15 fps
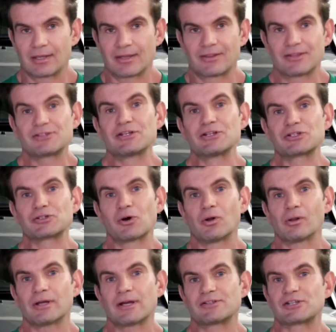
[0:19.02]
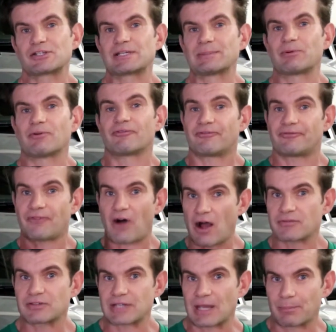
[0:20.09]
This install is a simple
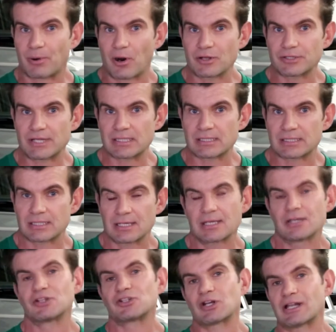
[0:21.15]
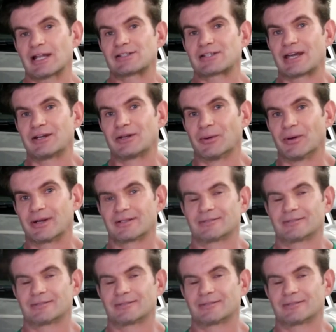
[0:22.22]
5-step process, so let's get into it.